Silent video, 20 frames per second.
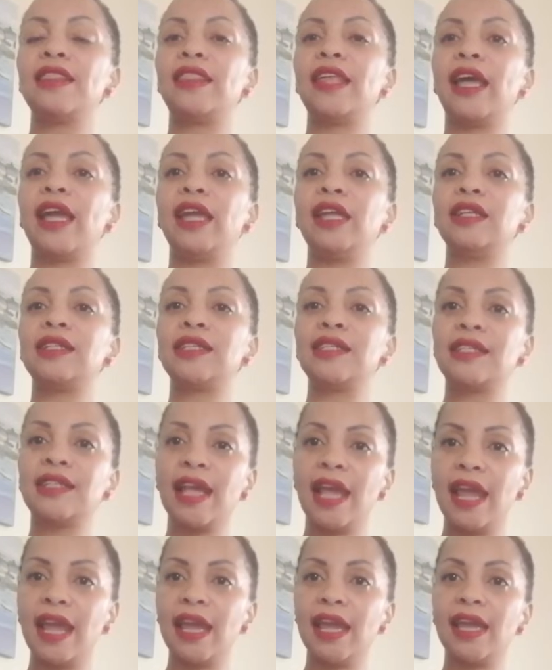they
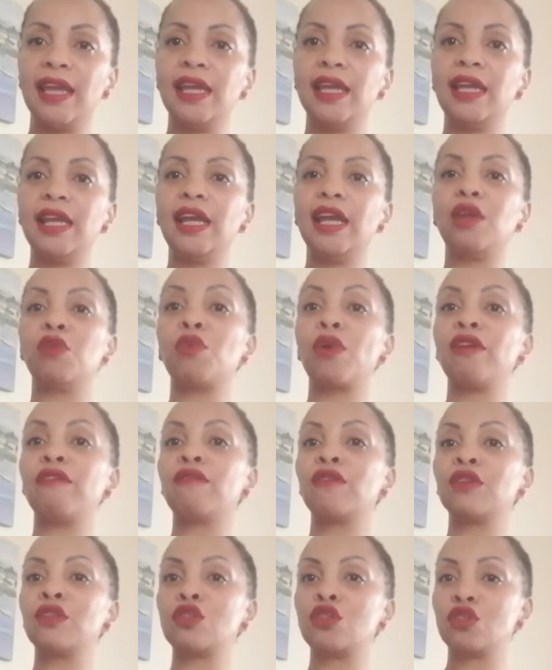say in
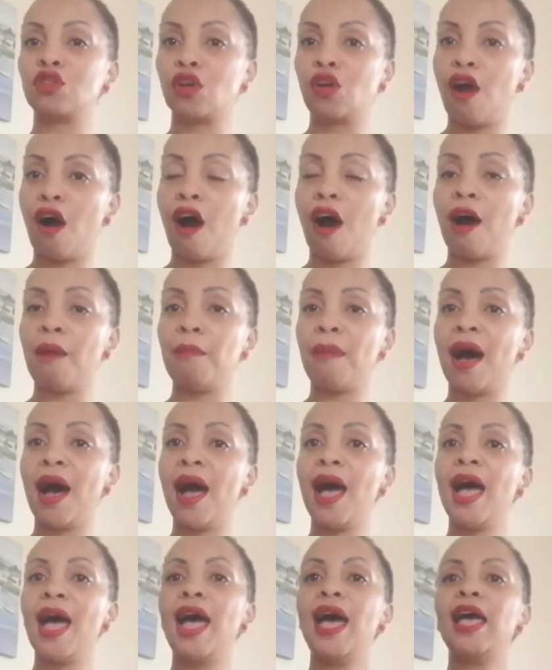reference to
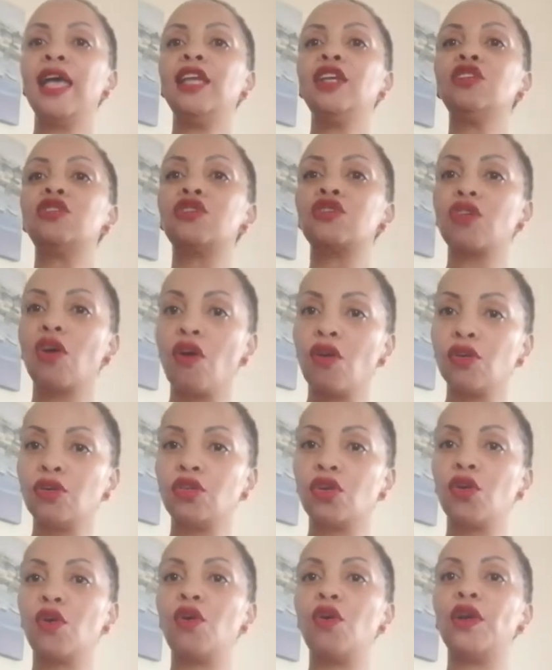karma,
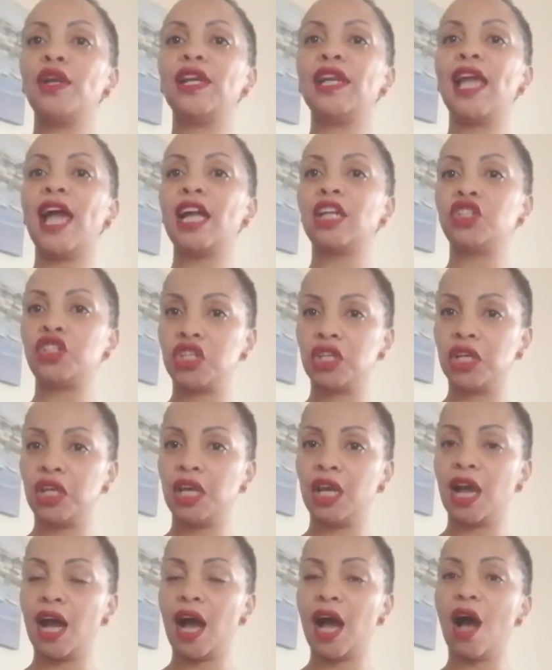isondo
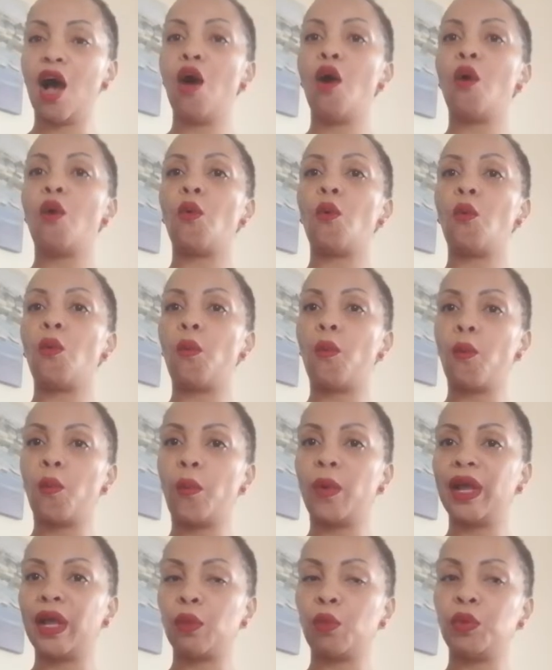liyajika,
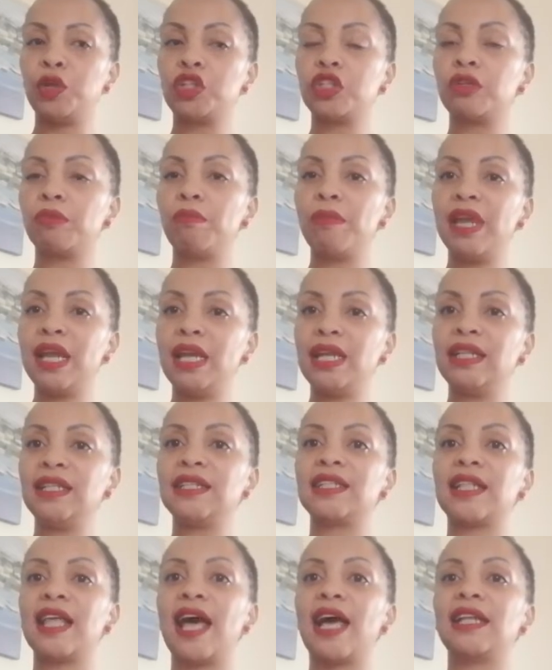which
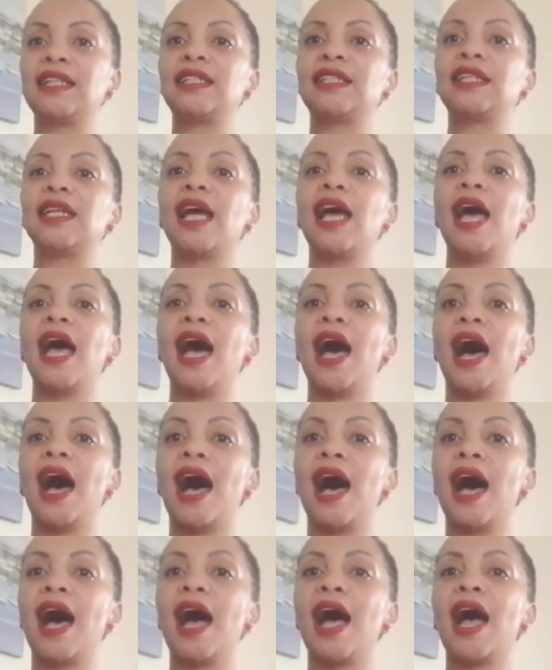means that
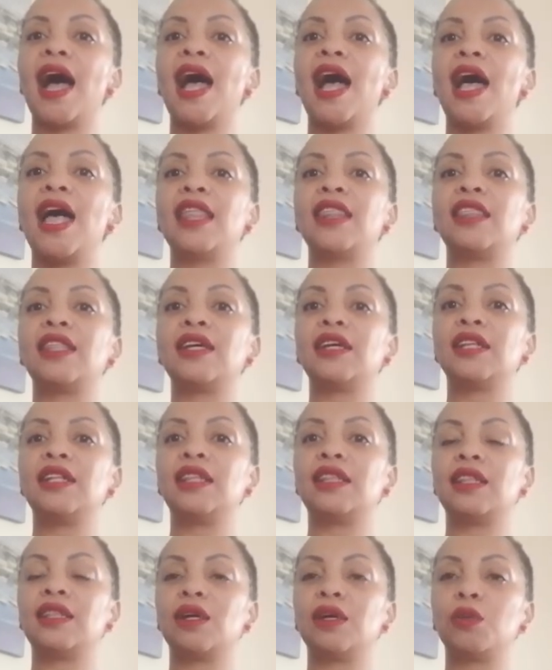
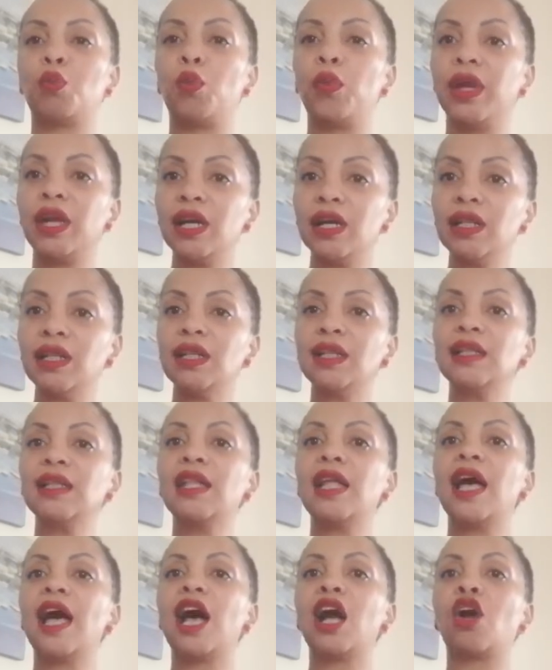the
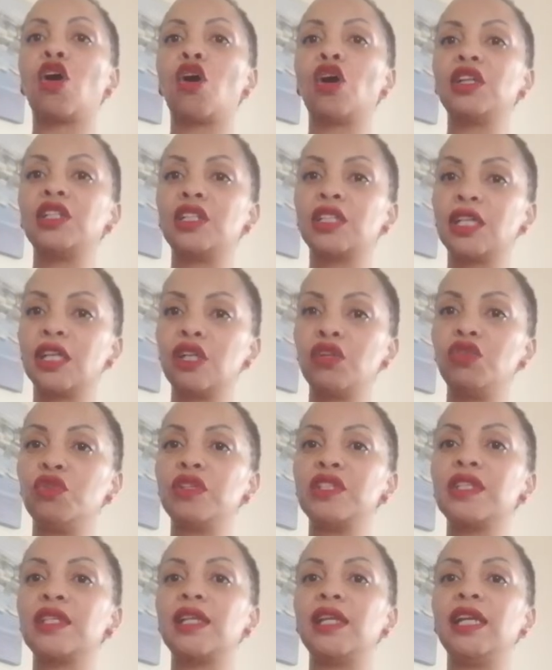wheel
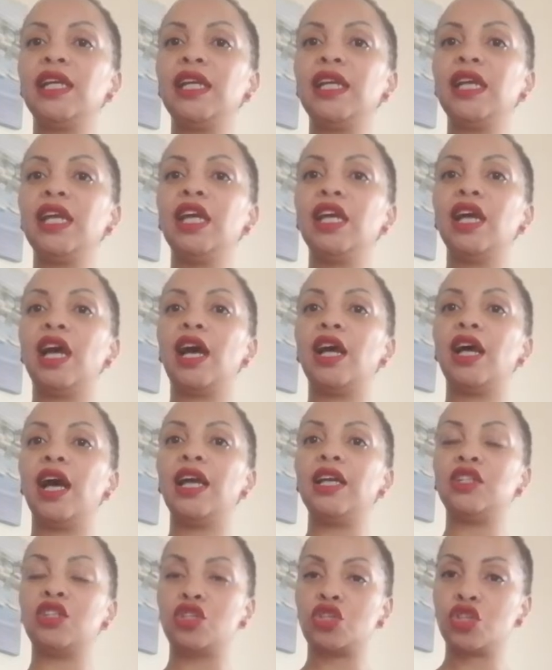continuously
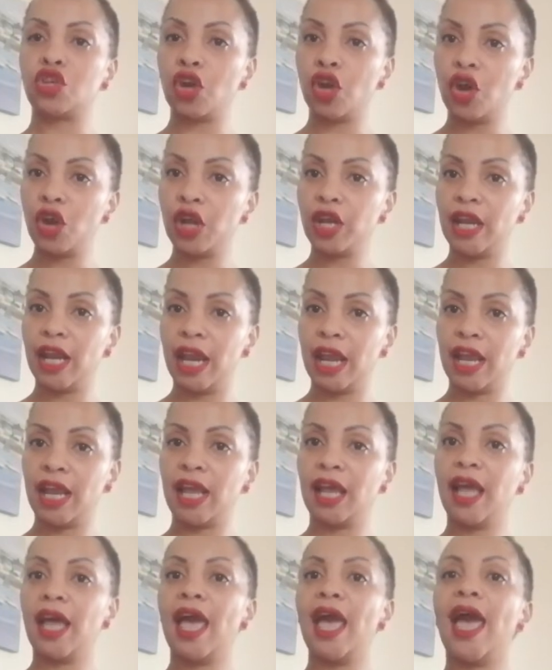is
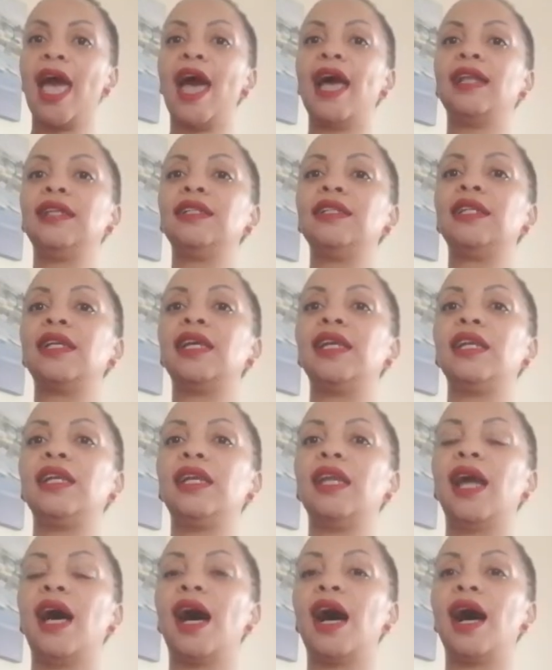turning. And
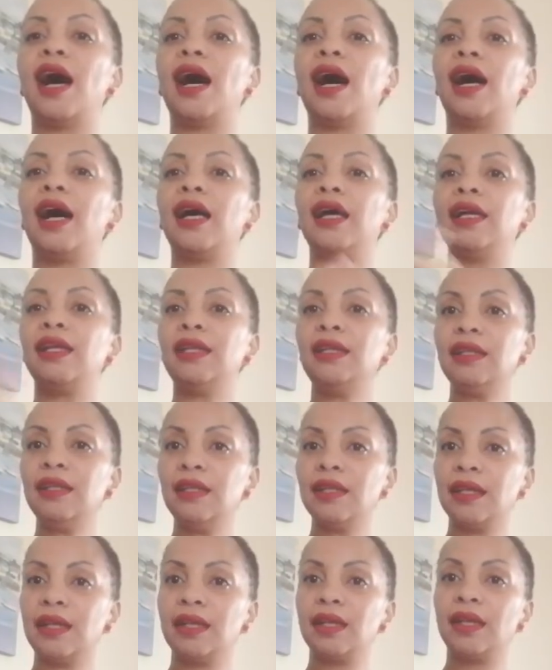in
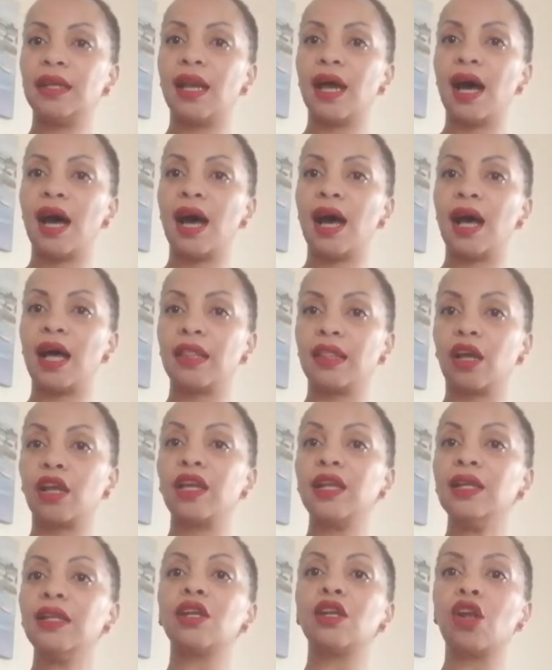the
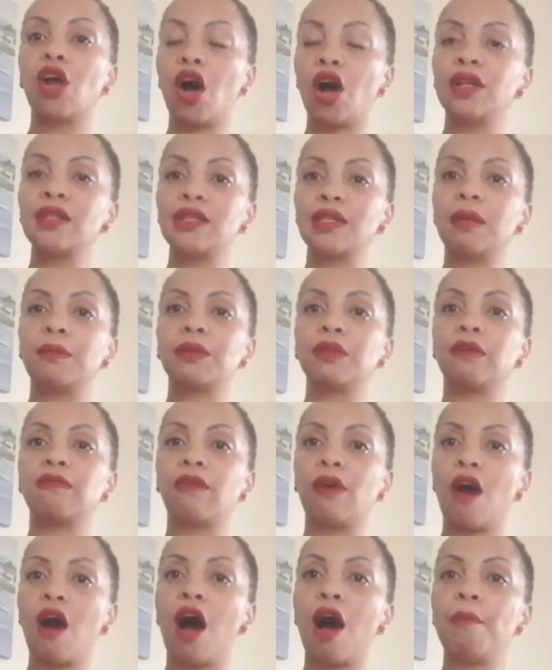Indian concept
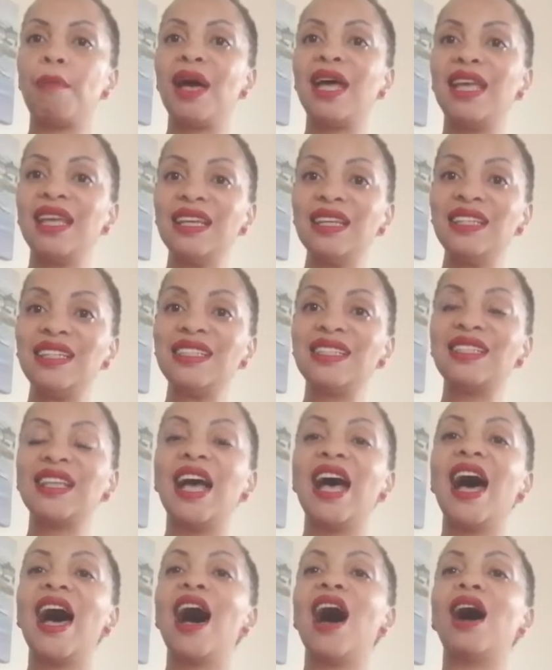of karma is
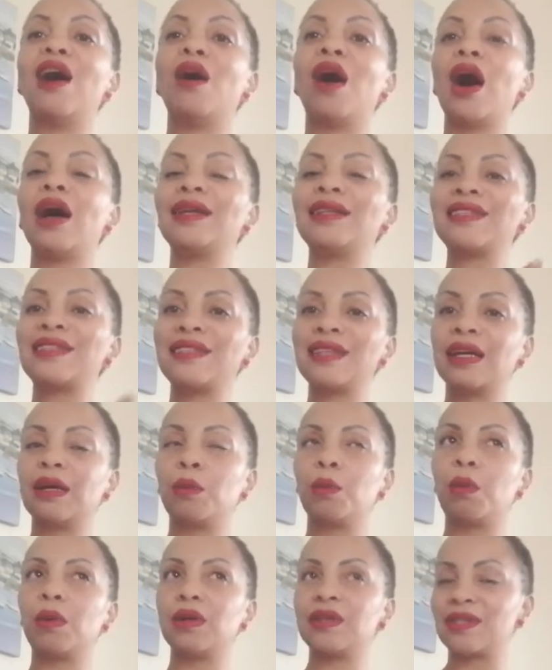a
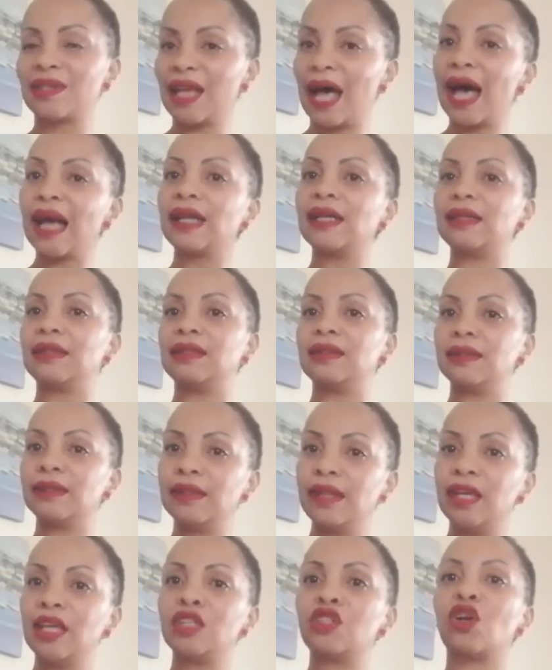cycle.
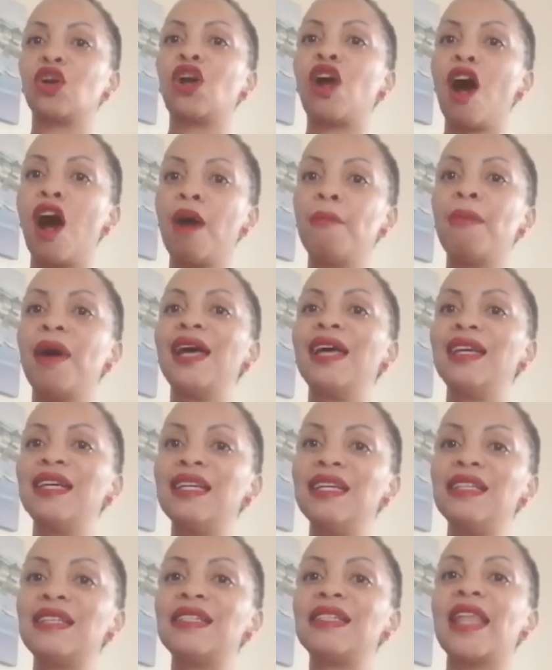So karma
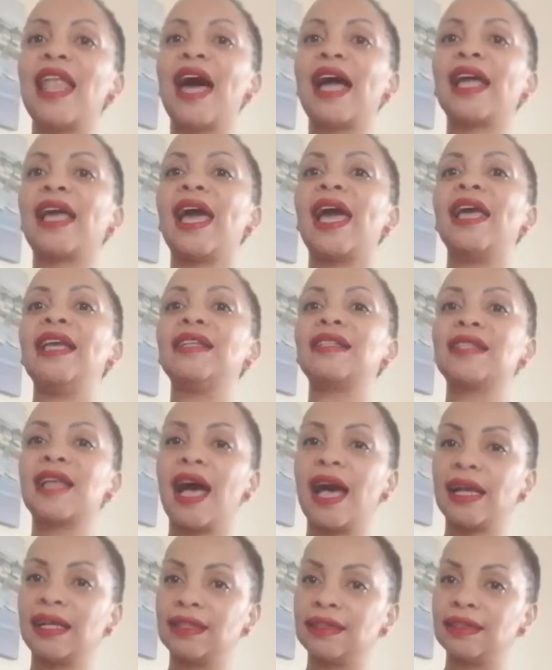is like a
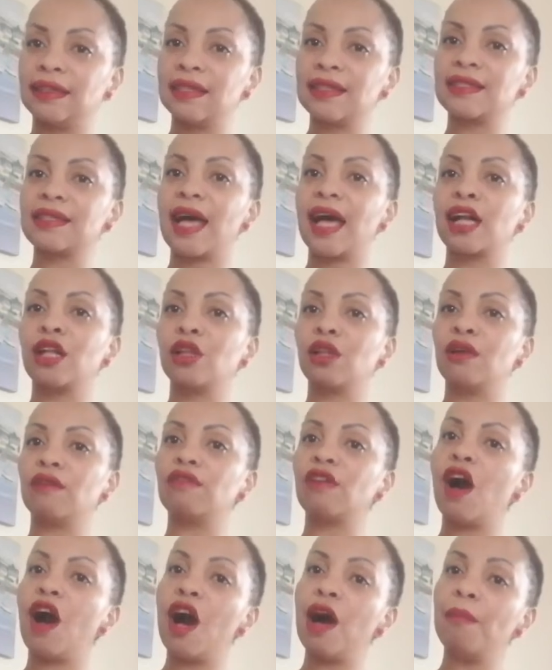cycle
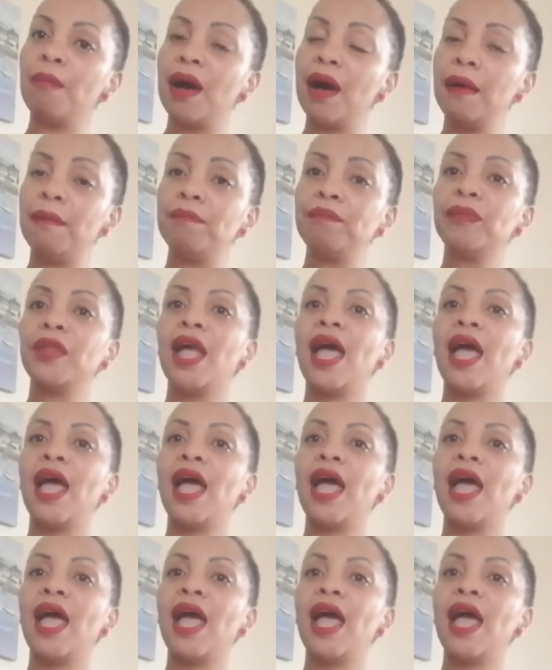of karma.